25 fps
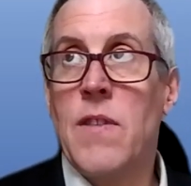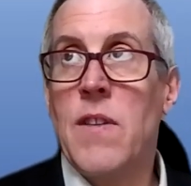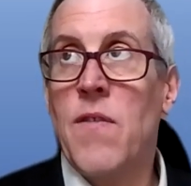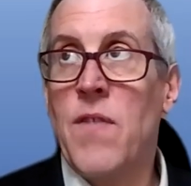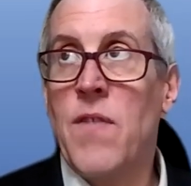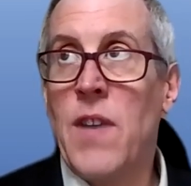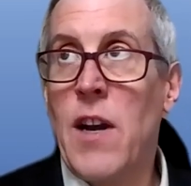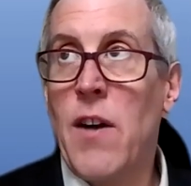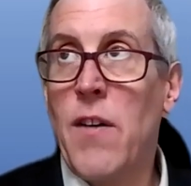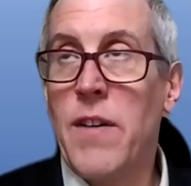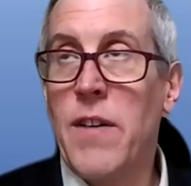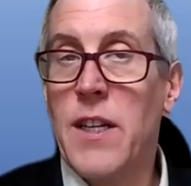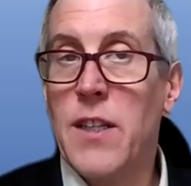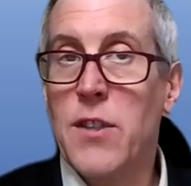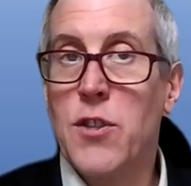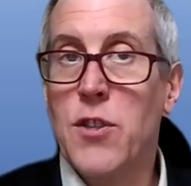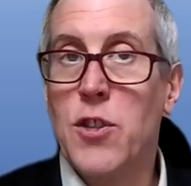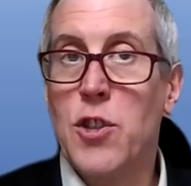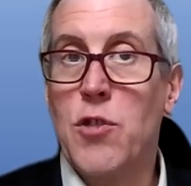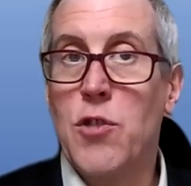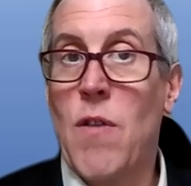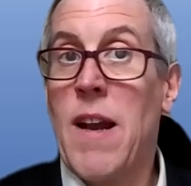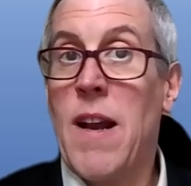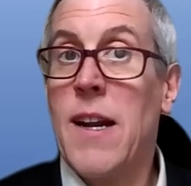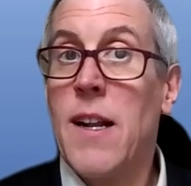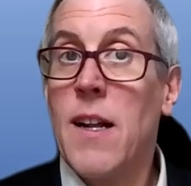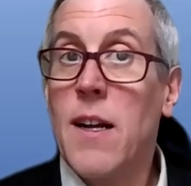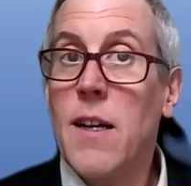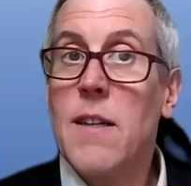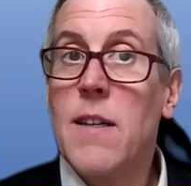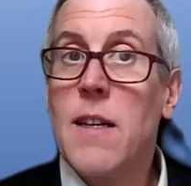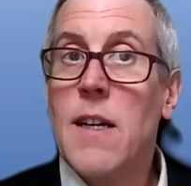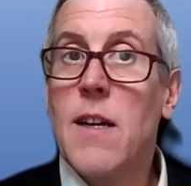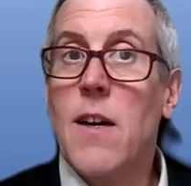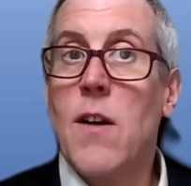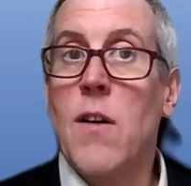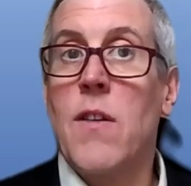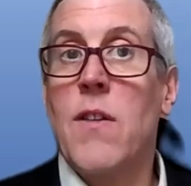various strata
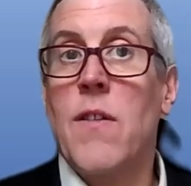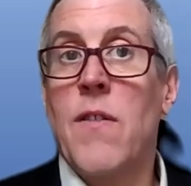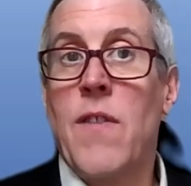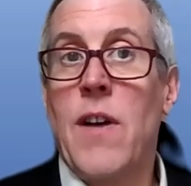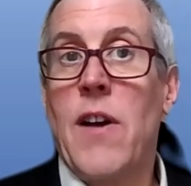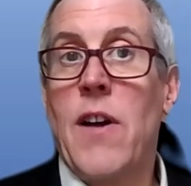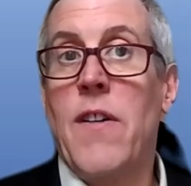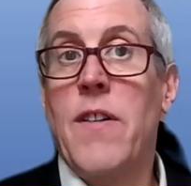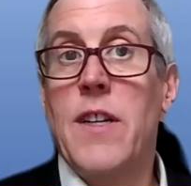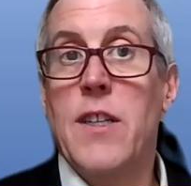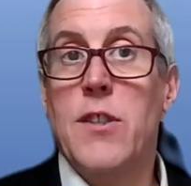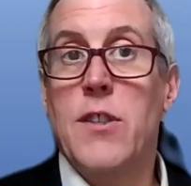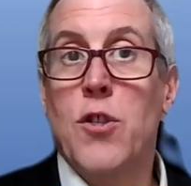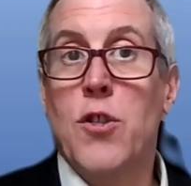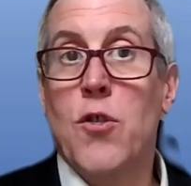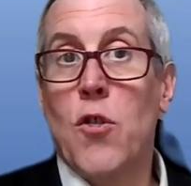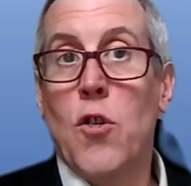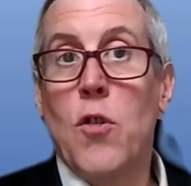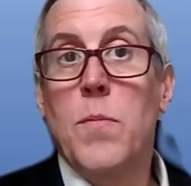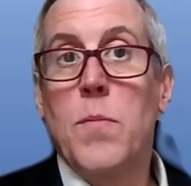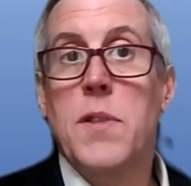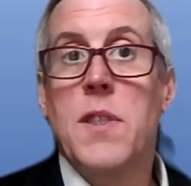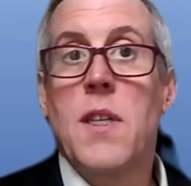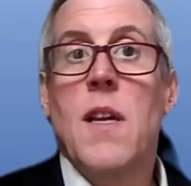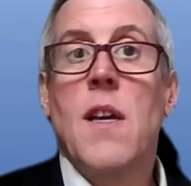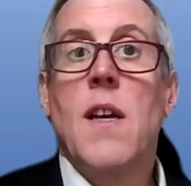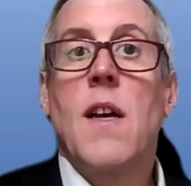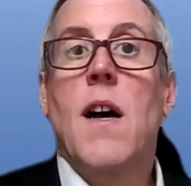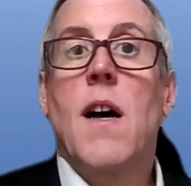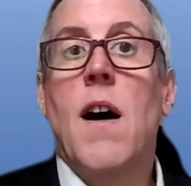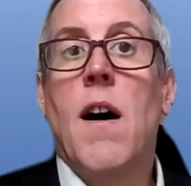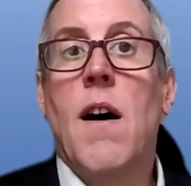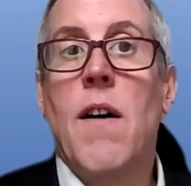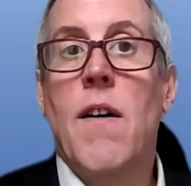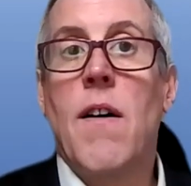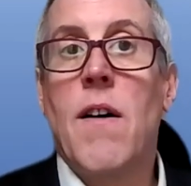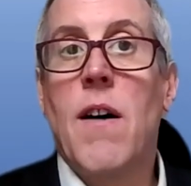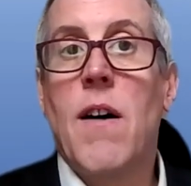or the various groups
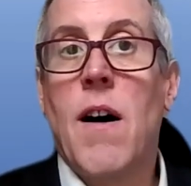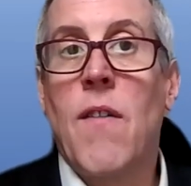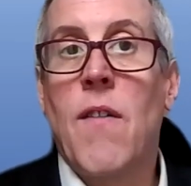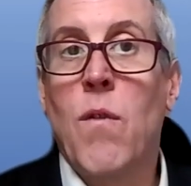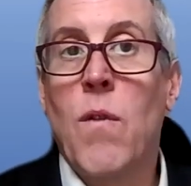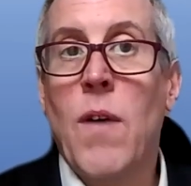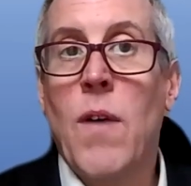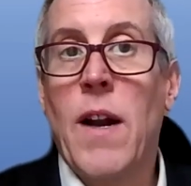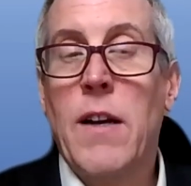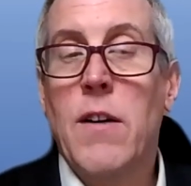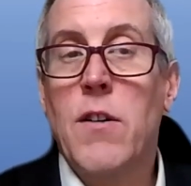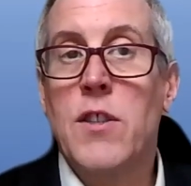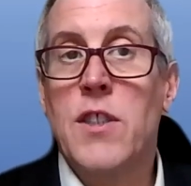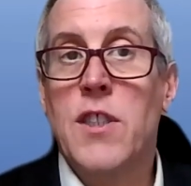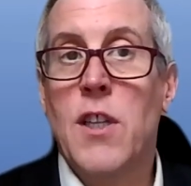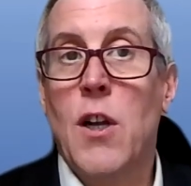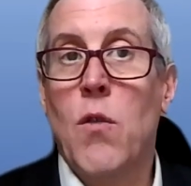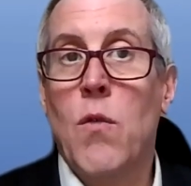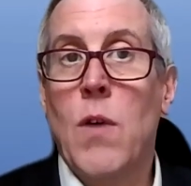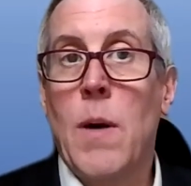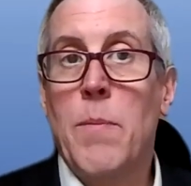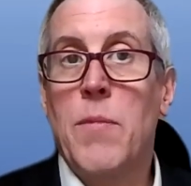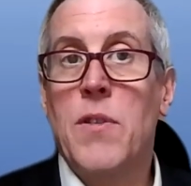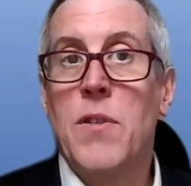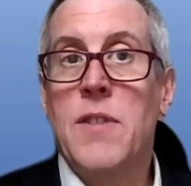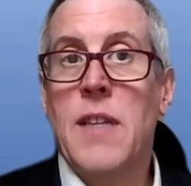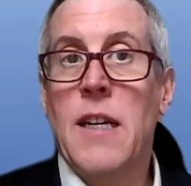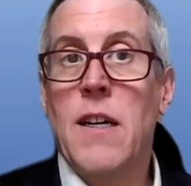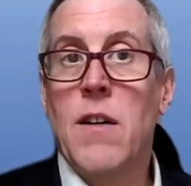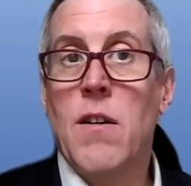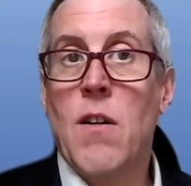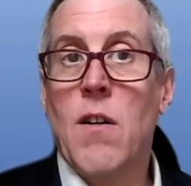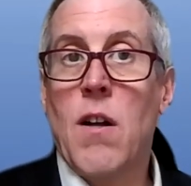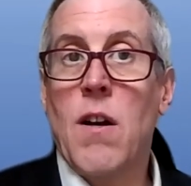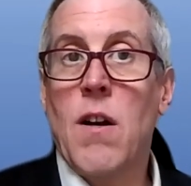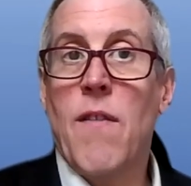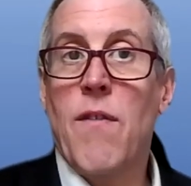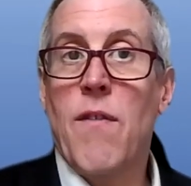of records that are
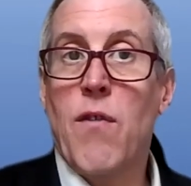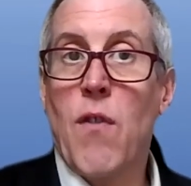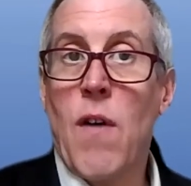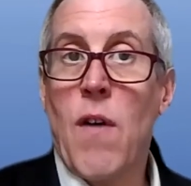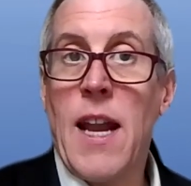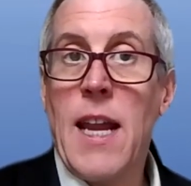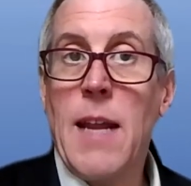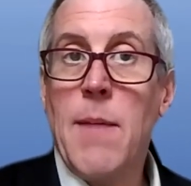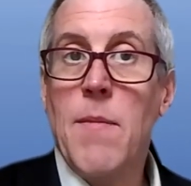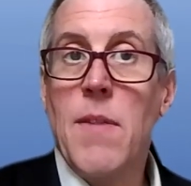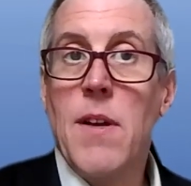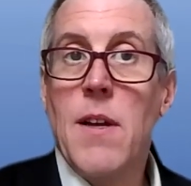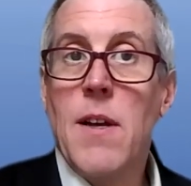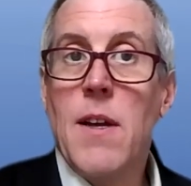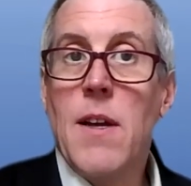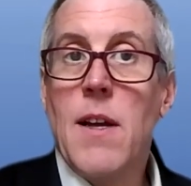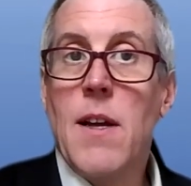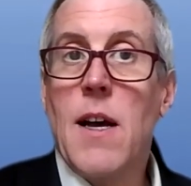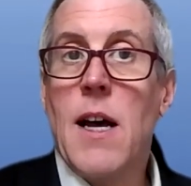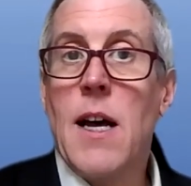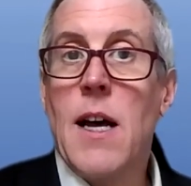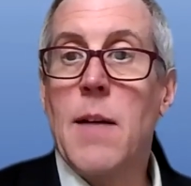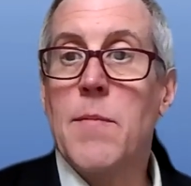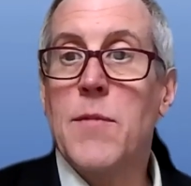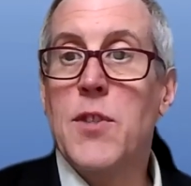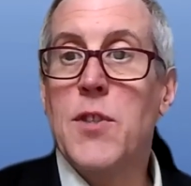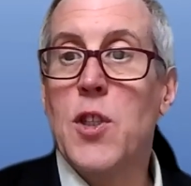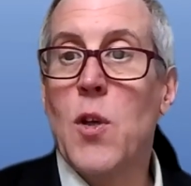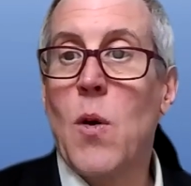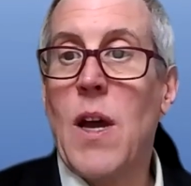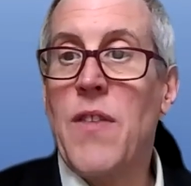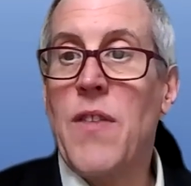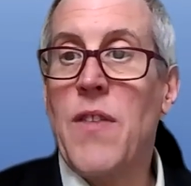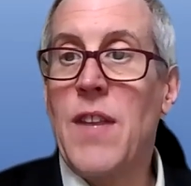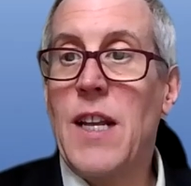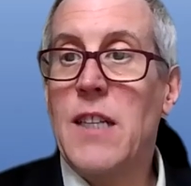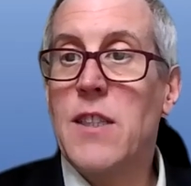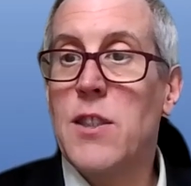represented on a frame. So
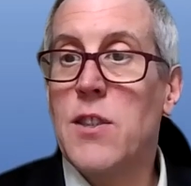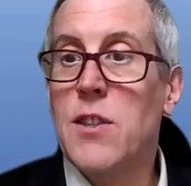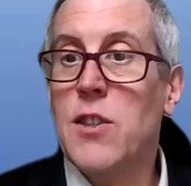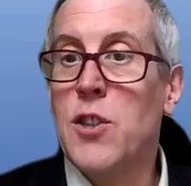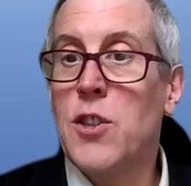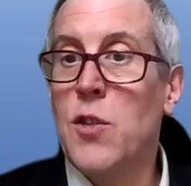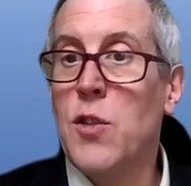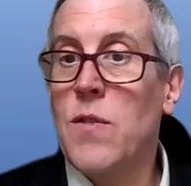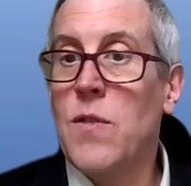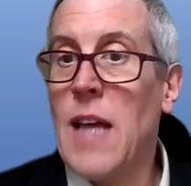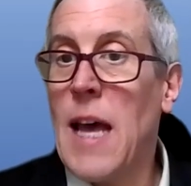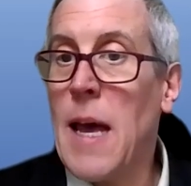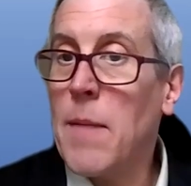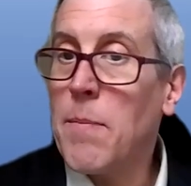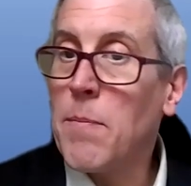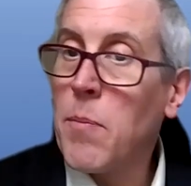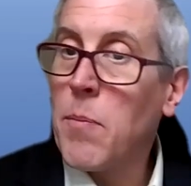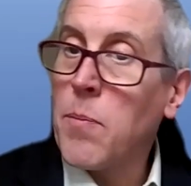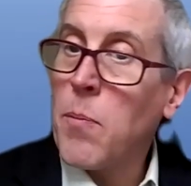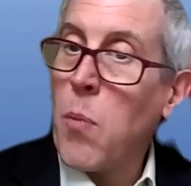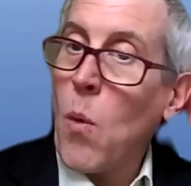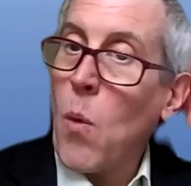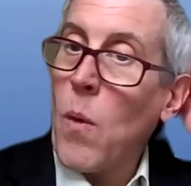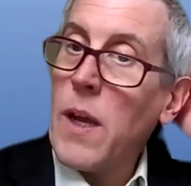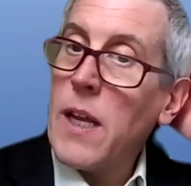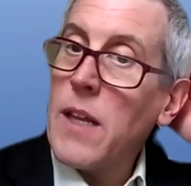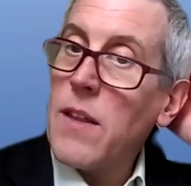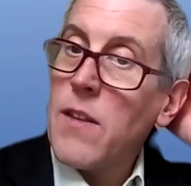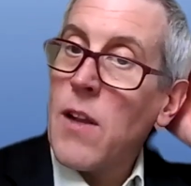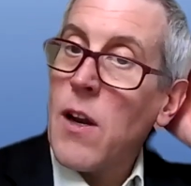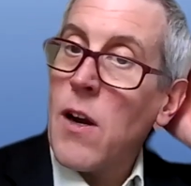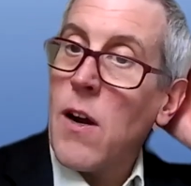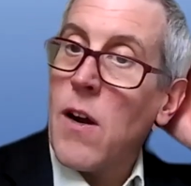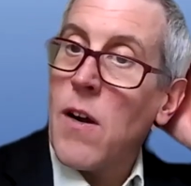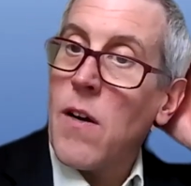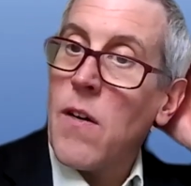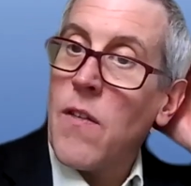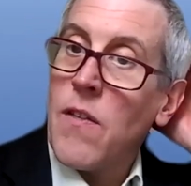I think to that point,
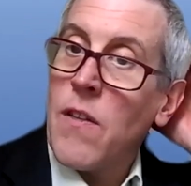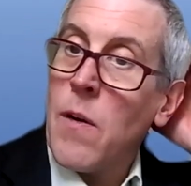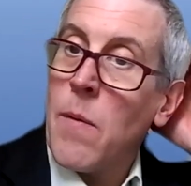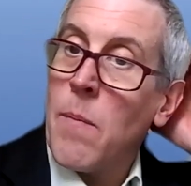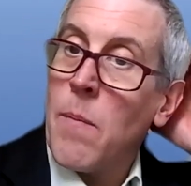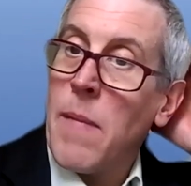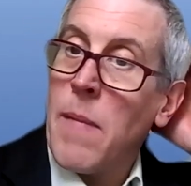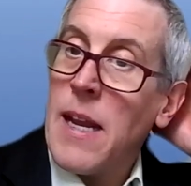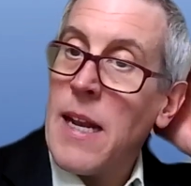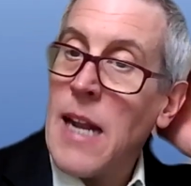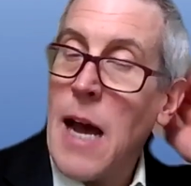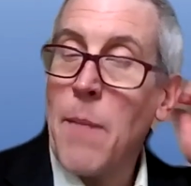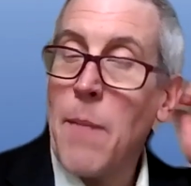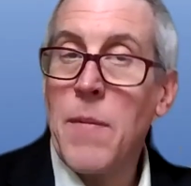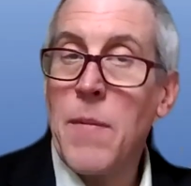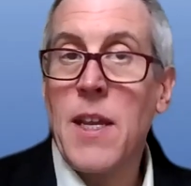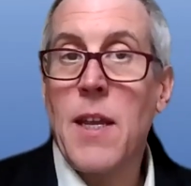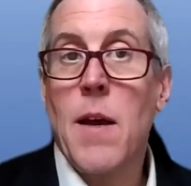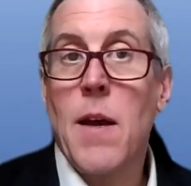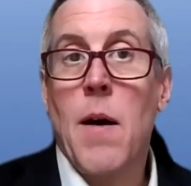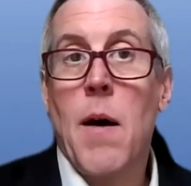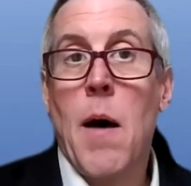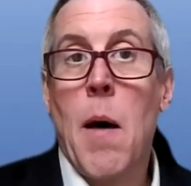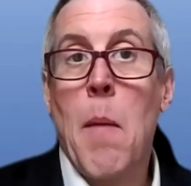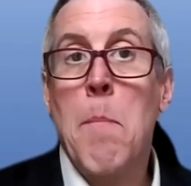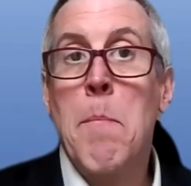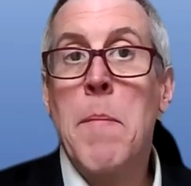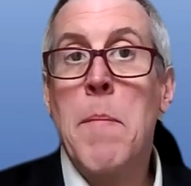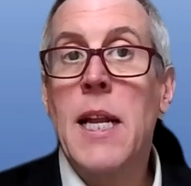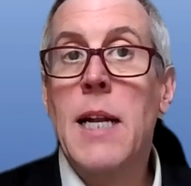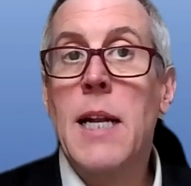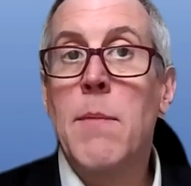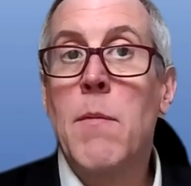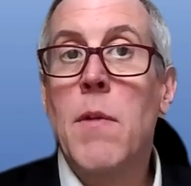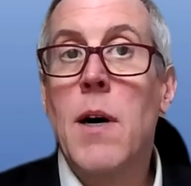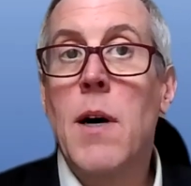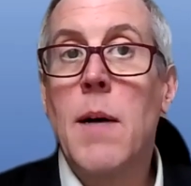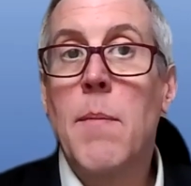there may not be a
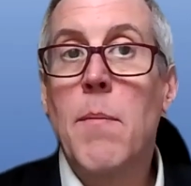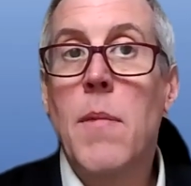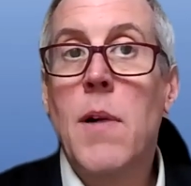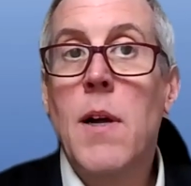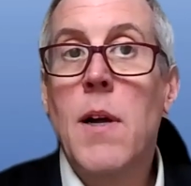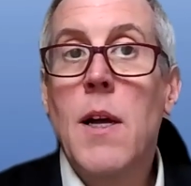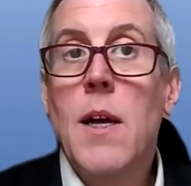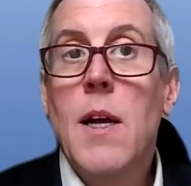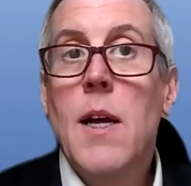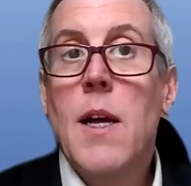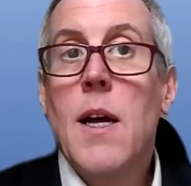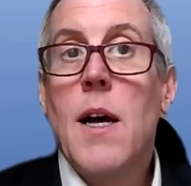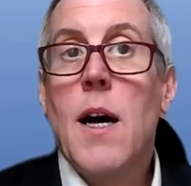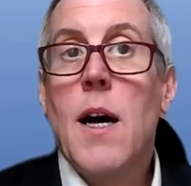minimum